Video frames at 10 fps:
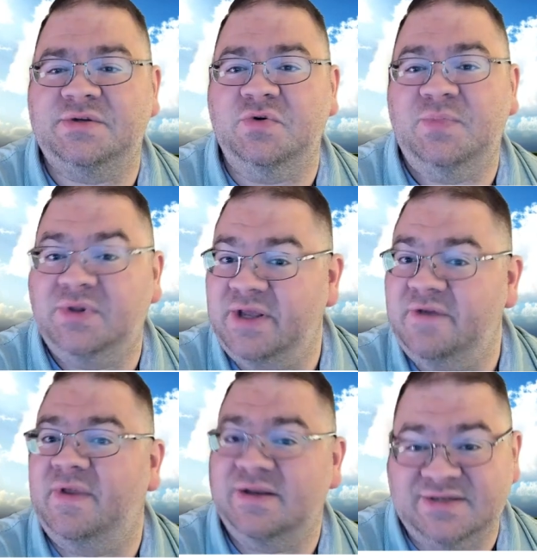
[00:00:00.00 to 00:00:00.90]
who
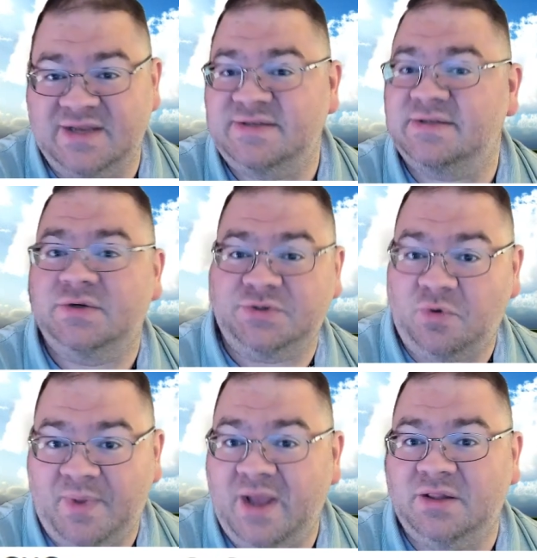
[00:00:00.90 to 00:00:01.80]
believe that it's necessary to
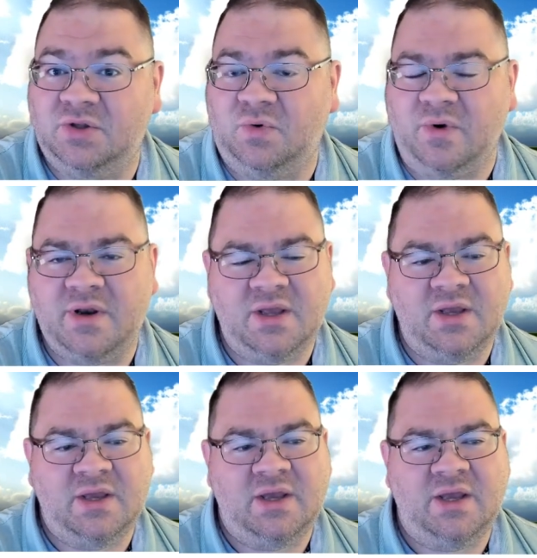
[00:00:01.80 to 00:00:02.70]
obey the Lord
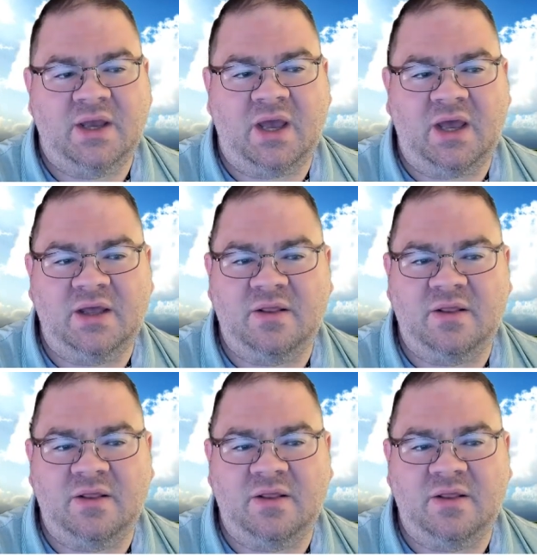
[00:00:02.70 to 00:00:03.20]
uh,